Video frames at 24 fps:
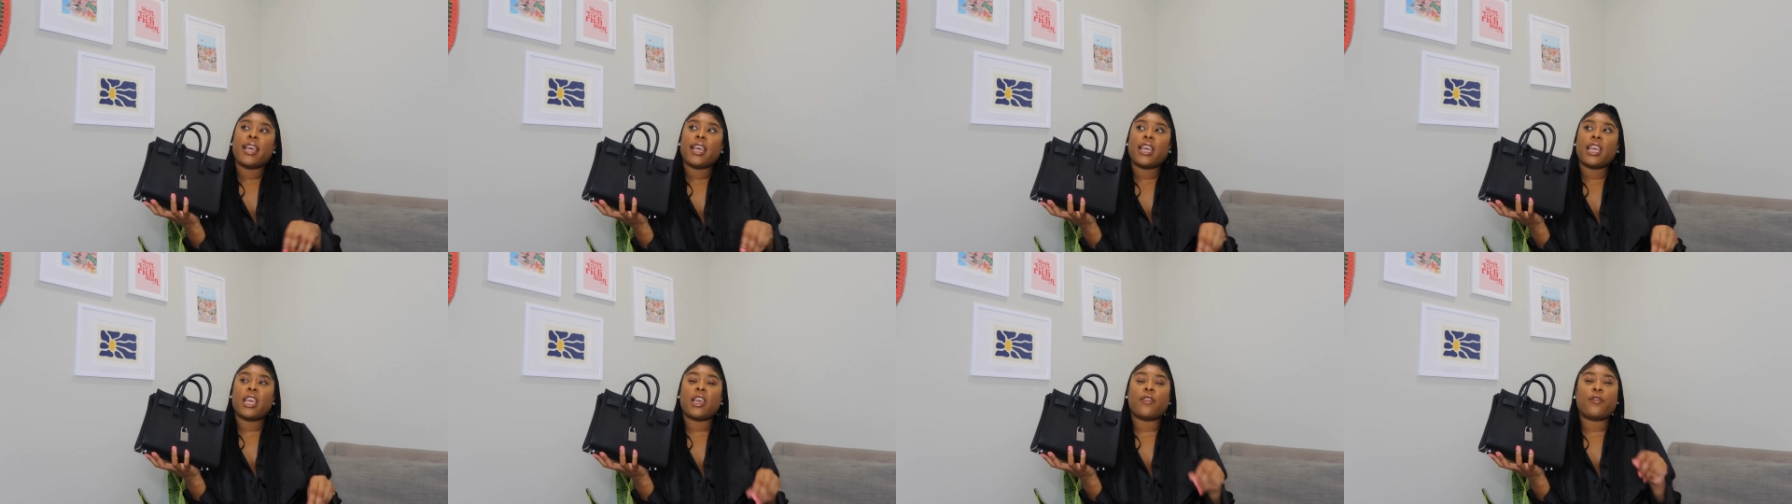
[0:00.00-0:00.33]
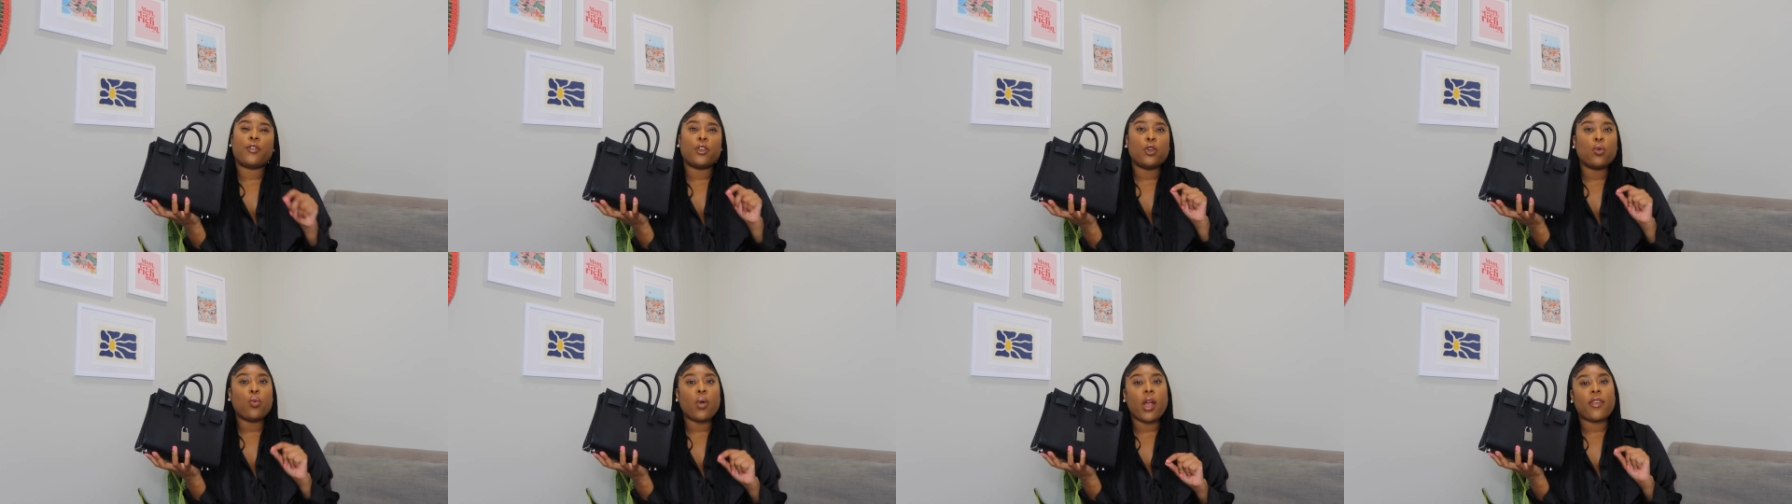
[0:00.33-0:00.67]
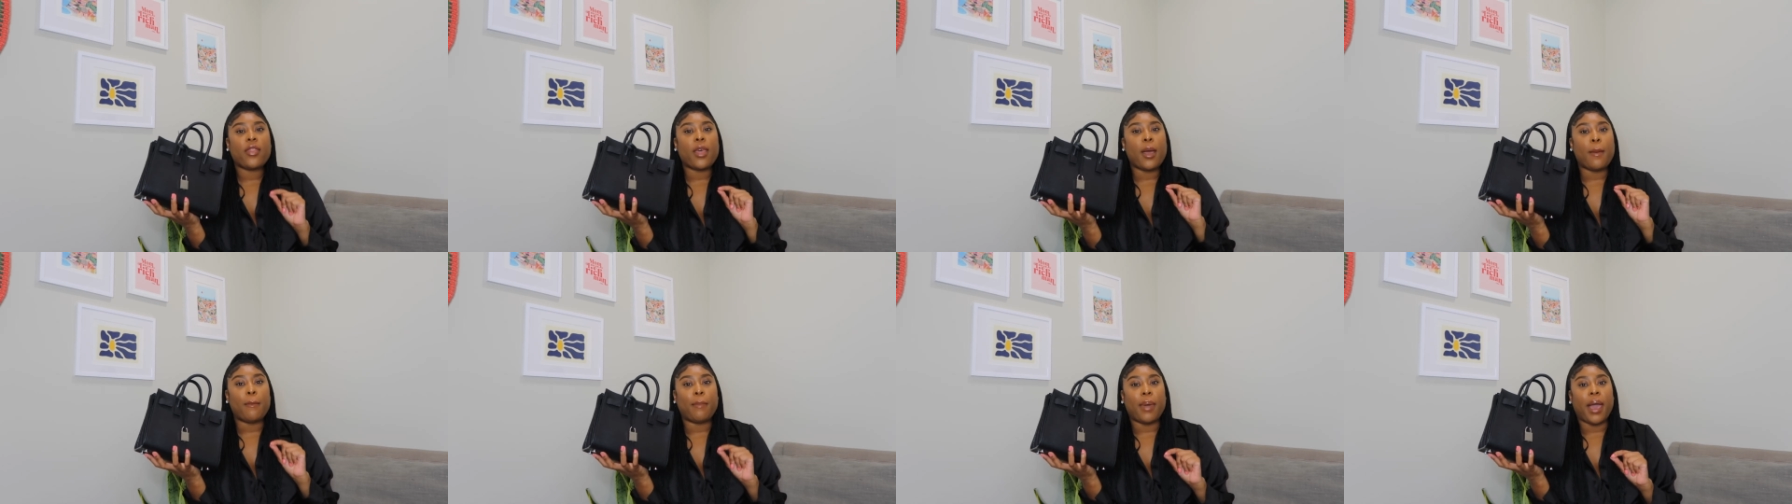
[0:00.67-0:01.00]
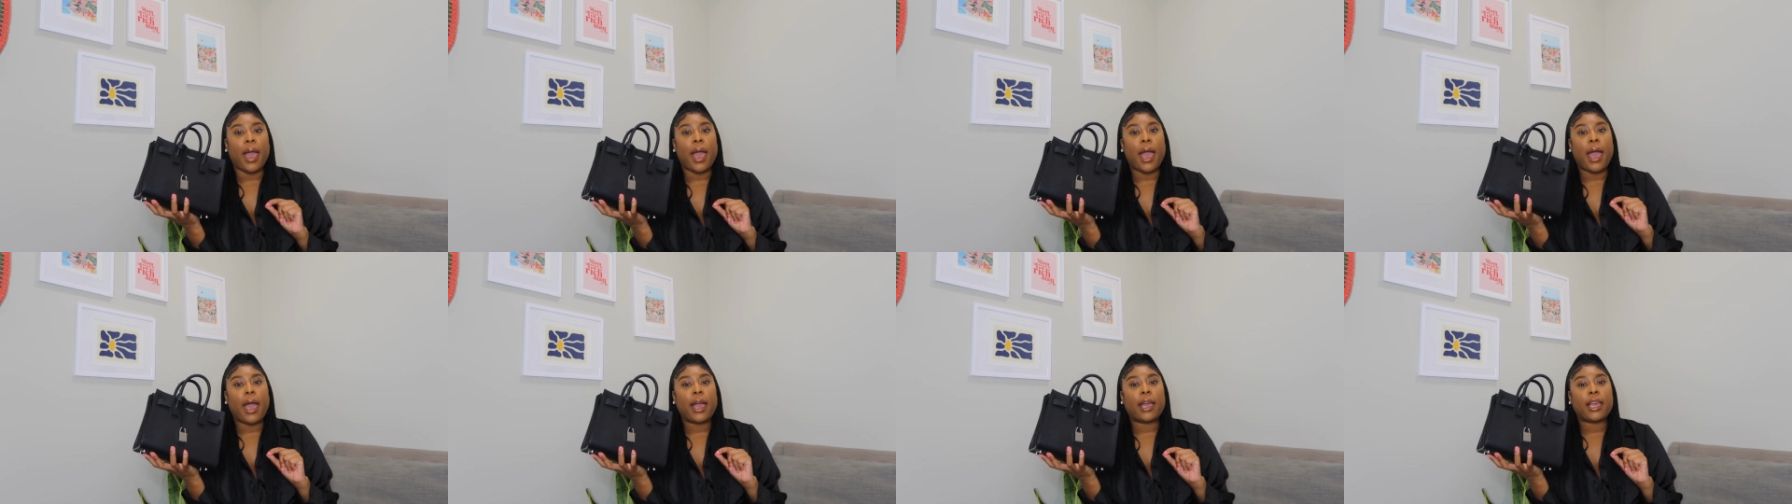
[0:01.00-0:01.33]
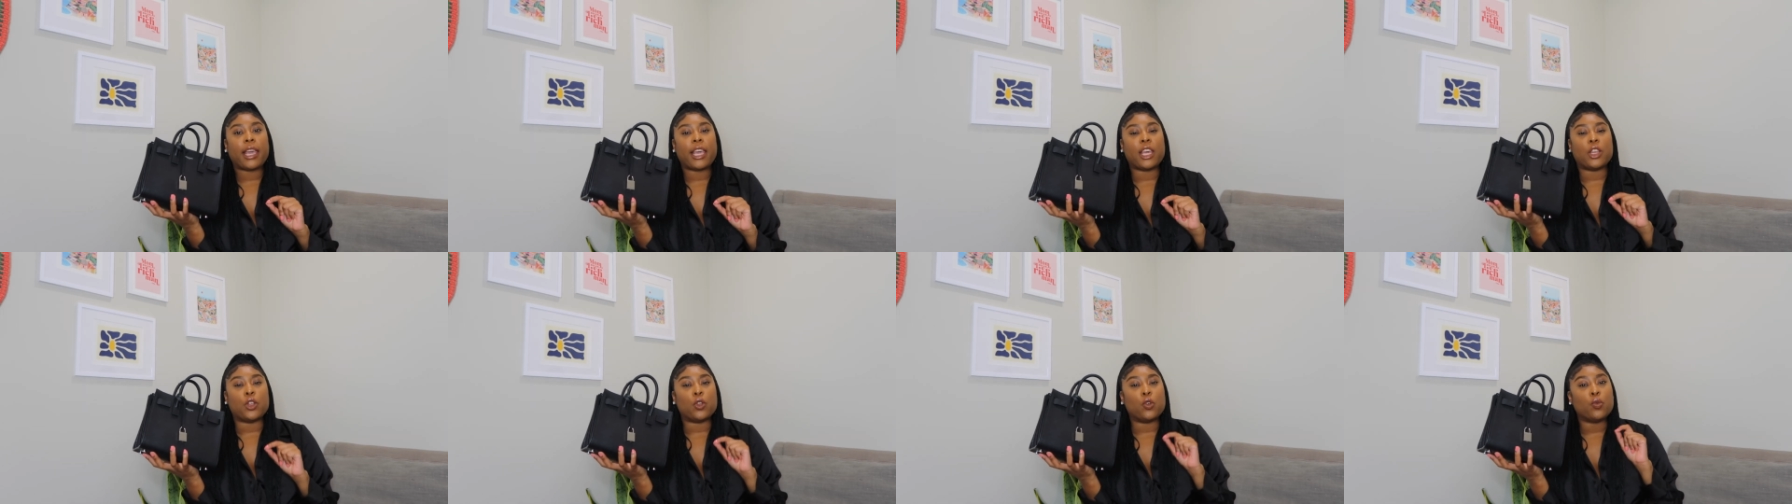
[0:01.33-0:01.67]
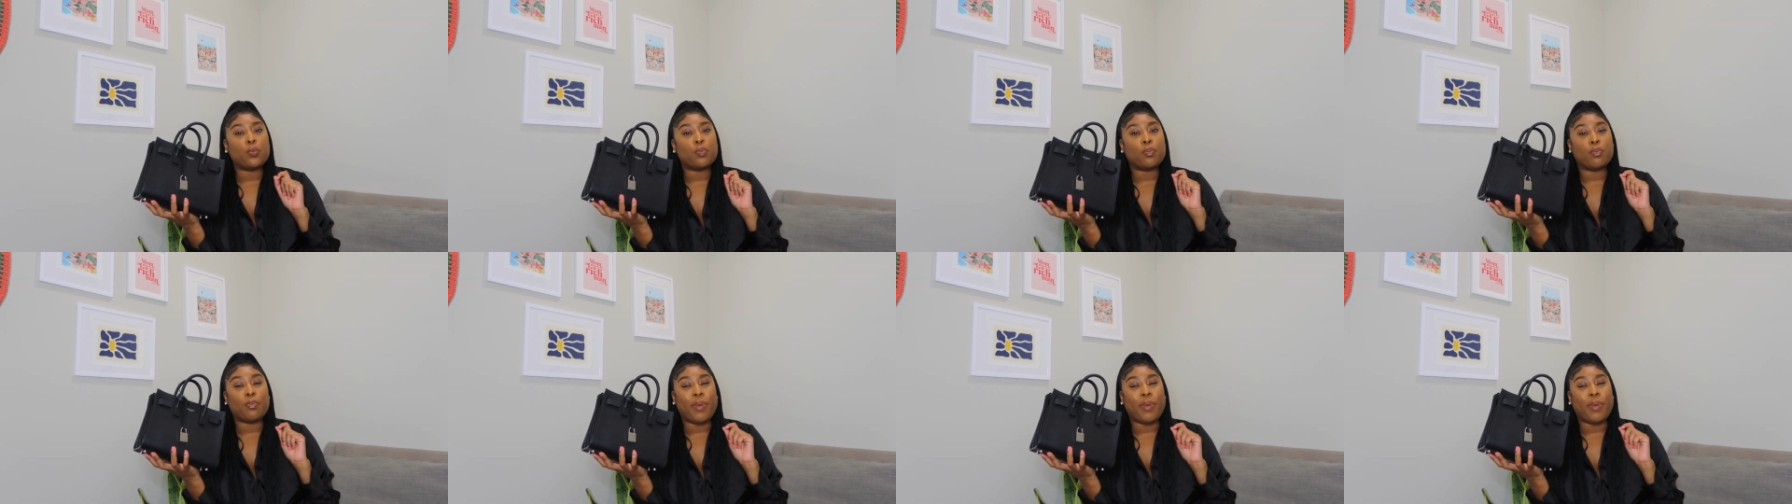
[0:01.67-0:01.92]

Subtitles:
if you wear that bag and you